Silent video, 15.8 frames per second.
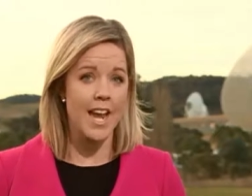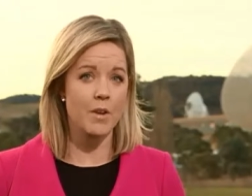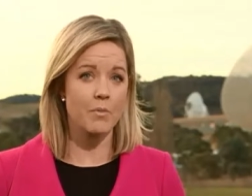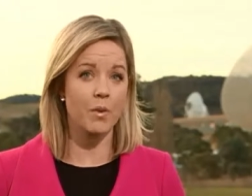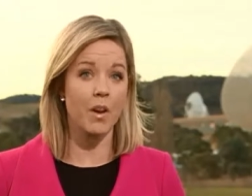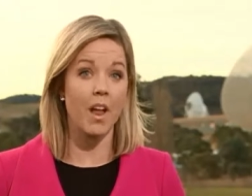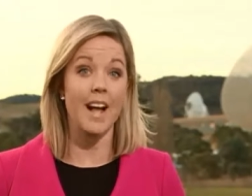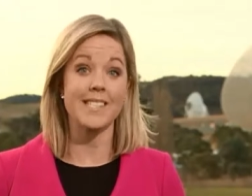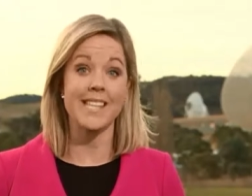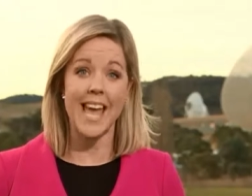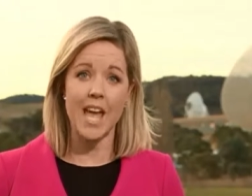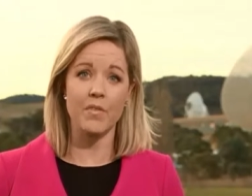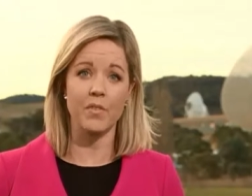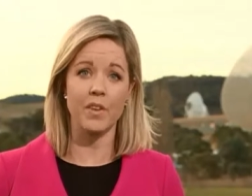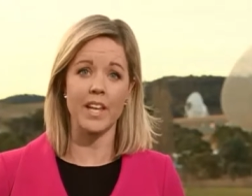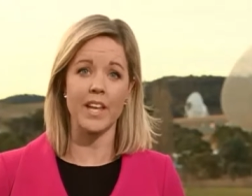it relies
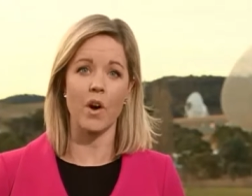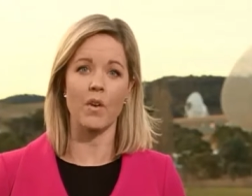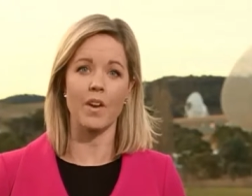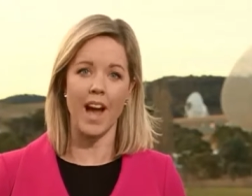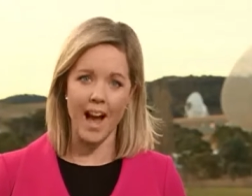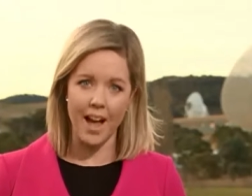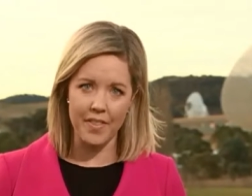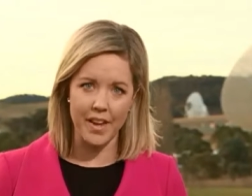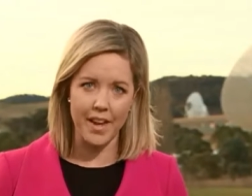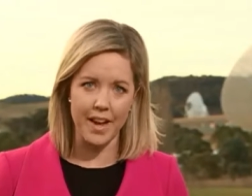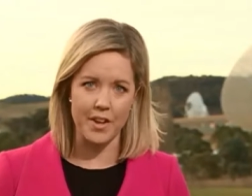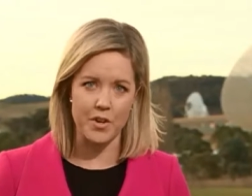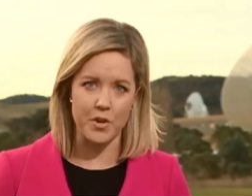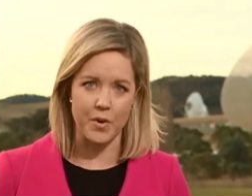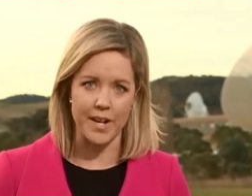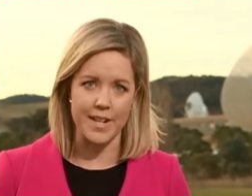heavily on other
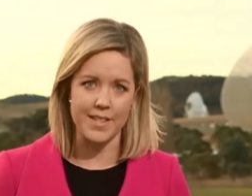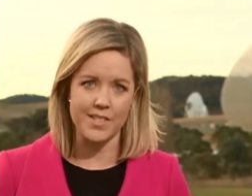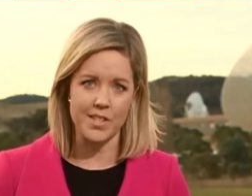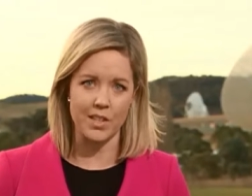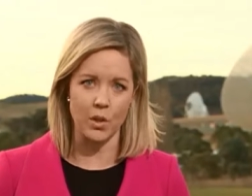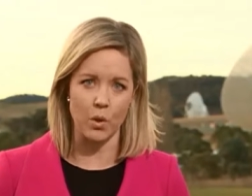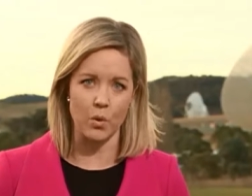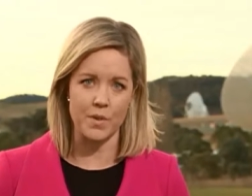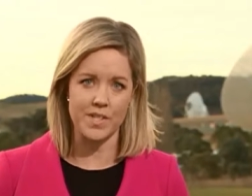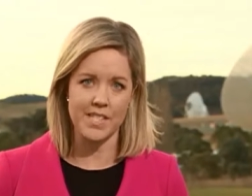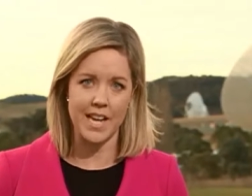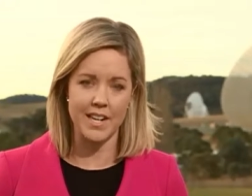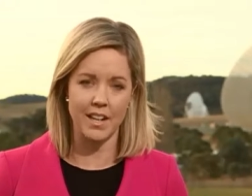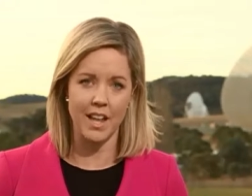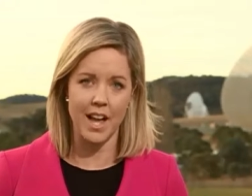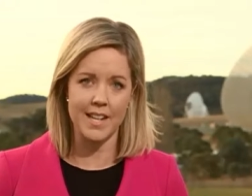countries to launch
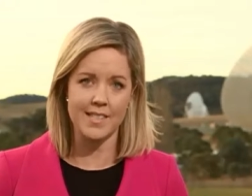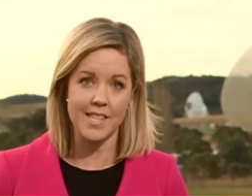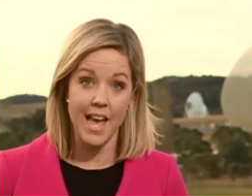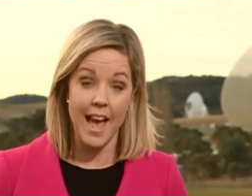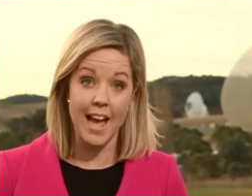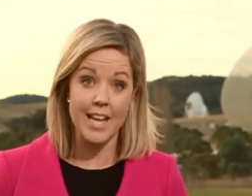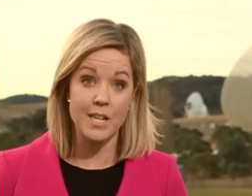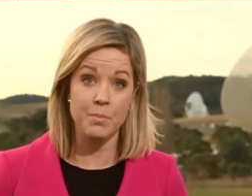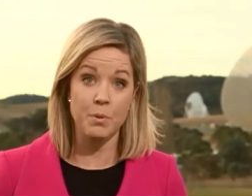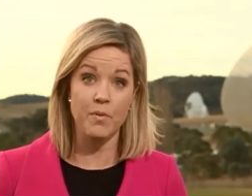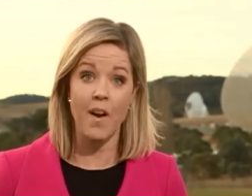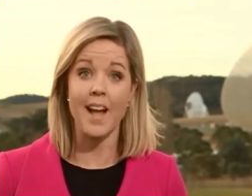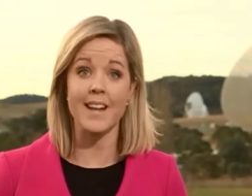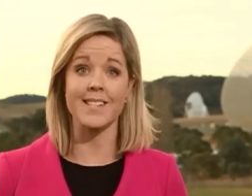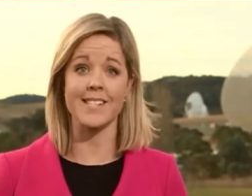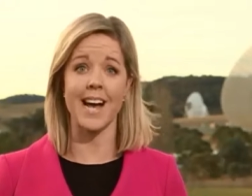satellites and
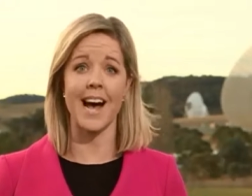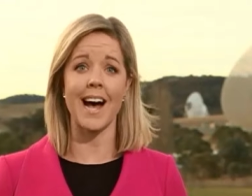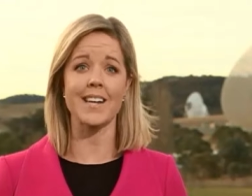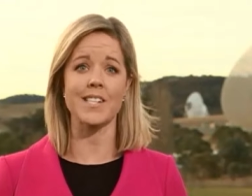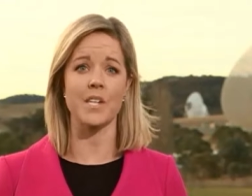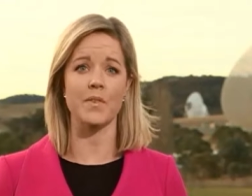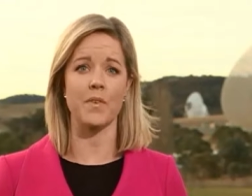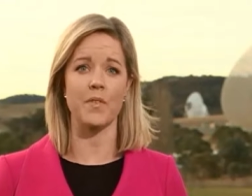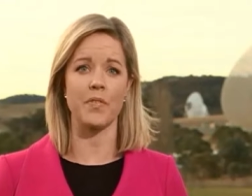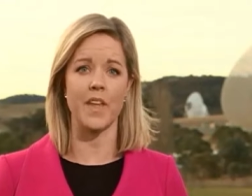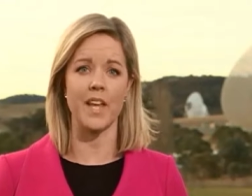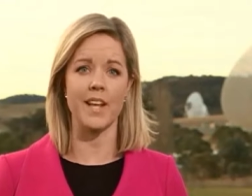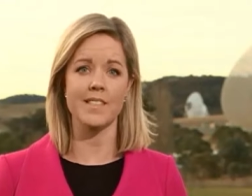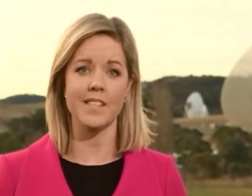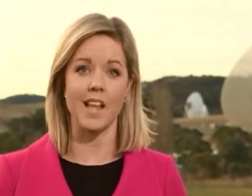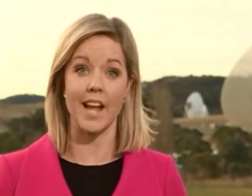provide data for
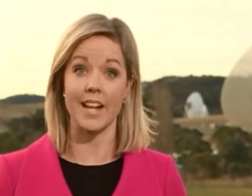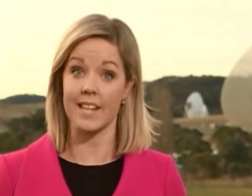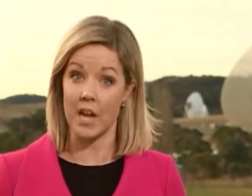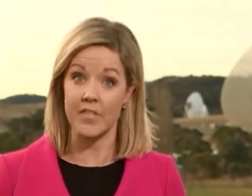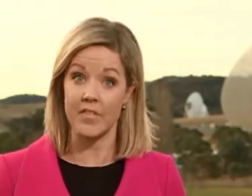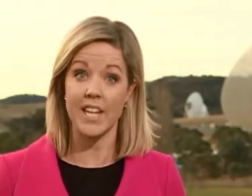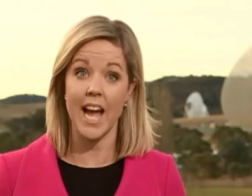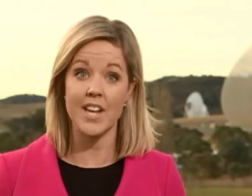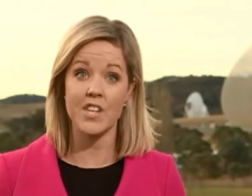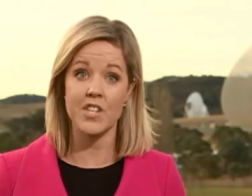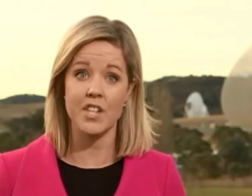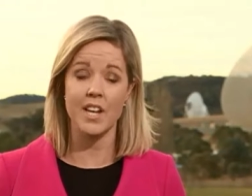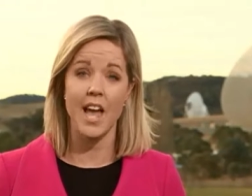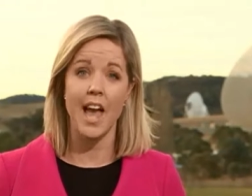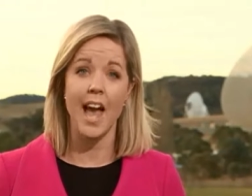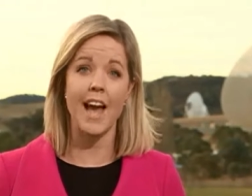things like
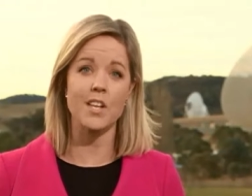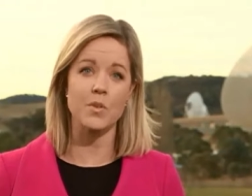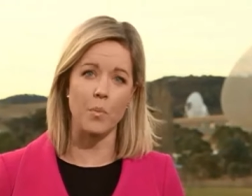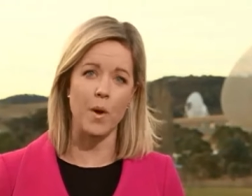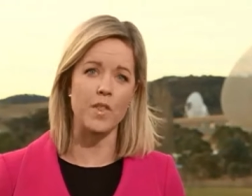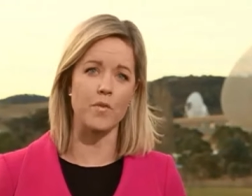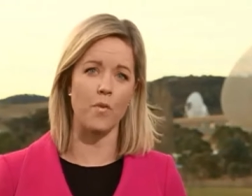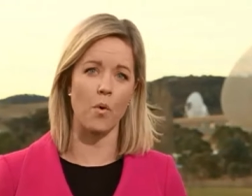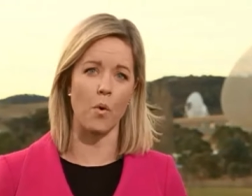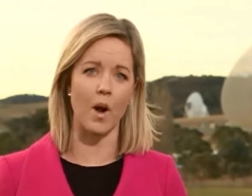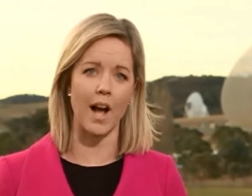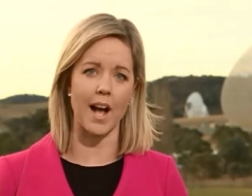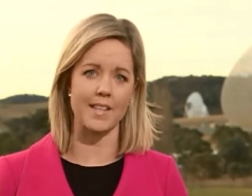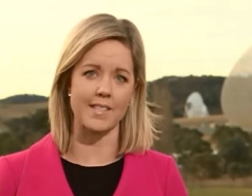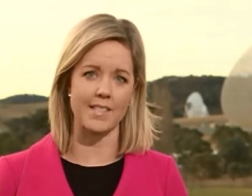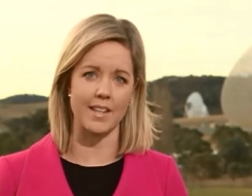navigation and weather
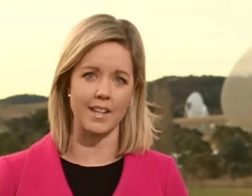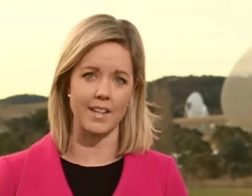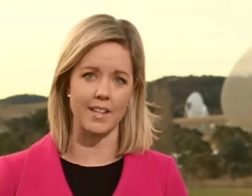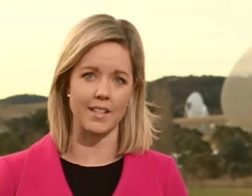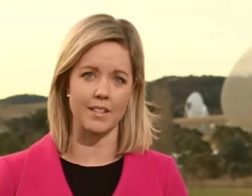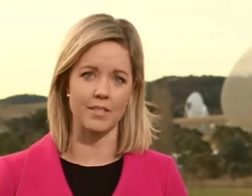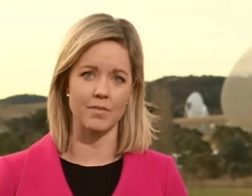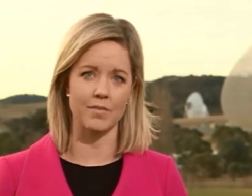forecasting.